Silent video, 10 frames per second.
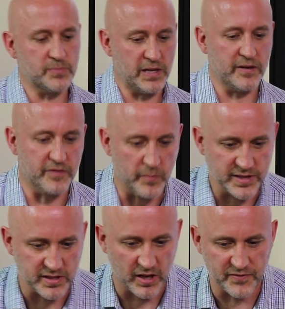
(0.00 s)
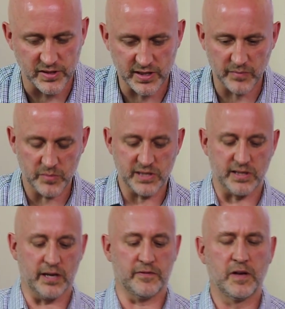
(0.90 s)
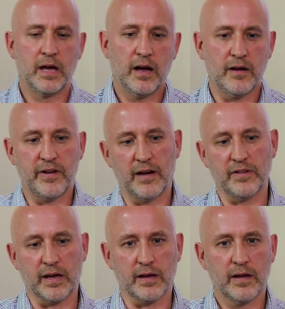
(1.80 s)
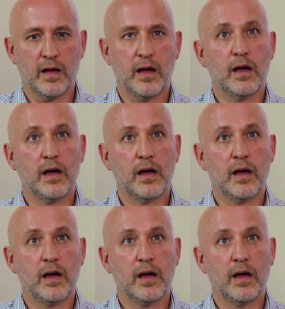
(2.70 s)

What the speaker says: just speaking for myself. There's something to be said of having